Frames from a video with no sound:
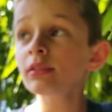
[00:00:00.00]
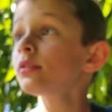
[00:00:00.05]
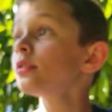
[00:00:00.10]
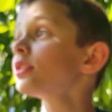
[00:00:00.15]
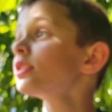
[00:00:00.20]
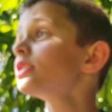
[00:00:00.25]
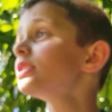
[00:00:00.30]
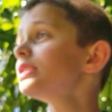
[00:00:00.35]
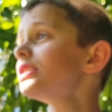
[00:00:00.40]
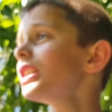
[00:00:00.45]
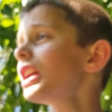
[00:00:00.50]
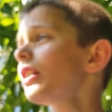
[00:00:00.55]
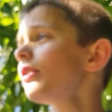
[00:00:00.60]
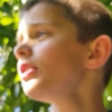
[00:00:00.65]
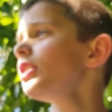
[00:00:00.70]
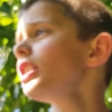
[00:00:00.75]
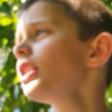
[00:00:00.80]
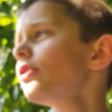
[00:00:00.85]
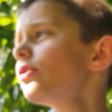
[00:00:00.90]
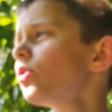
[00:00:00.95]

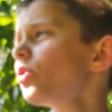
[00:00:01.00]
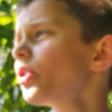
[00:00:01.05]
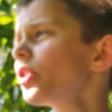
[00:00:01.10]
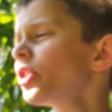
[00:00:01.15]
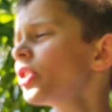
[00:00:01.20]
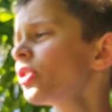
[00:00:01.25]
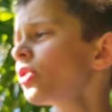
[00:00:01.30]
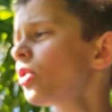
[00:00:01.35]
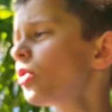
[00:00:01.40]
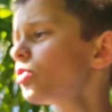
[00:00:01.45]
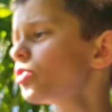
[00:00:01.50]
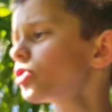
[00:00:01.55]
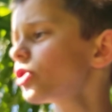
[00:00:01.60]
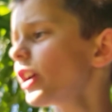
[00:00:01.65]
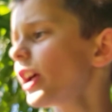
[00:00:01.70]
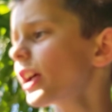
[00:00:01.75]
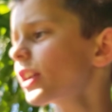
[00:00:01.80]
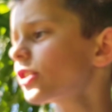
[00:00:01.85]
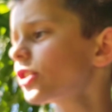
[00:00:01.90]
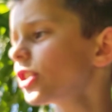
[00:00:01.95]
74 year old
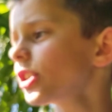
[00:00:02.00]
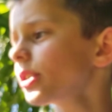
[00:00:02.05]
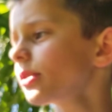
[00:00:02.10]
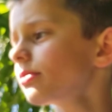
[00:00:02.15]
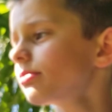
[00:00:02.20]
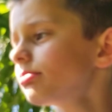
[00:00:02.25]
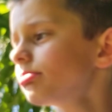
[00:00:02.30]
tractor.